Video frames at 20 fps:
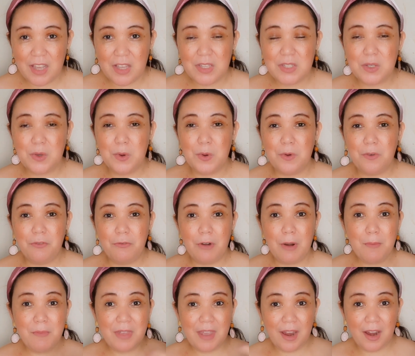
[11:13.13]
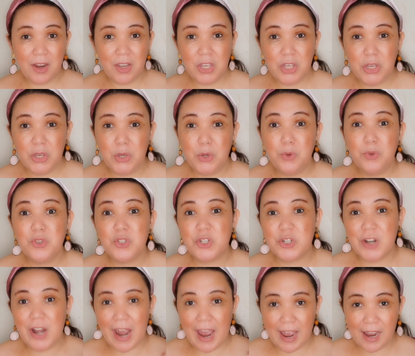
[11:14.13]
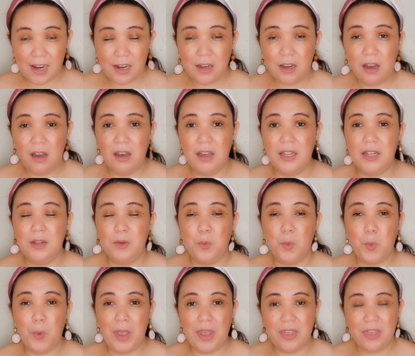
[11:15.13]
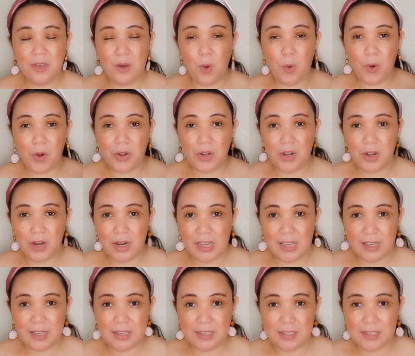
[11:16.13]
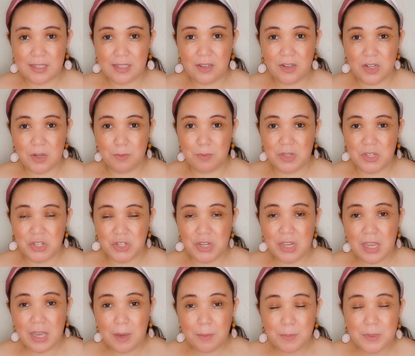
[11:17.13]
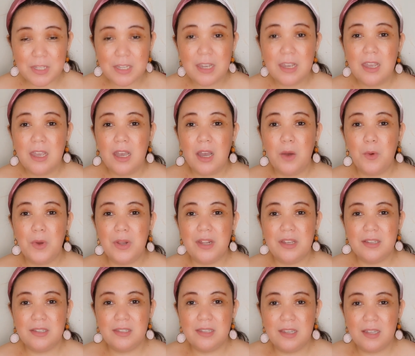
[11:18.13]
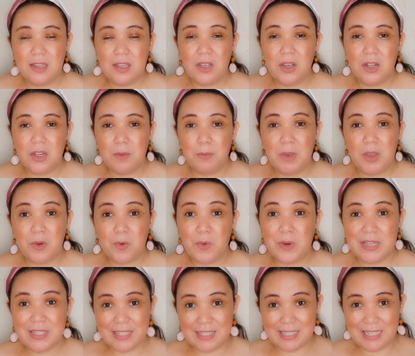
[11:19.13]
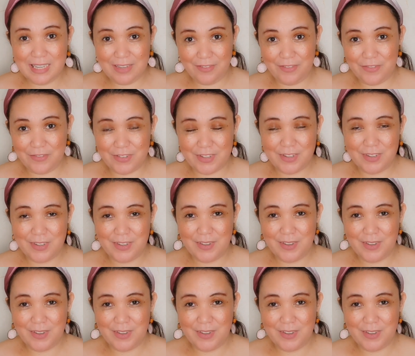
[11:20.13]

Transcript: So from there, you track on when the order is gonna be shipped, when is it gonna be received.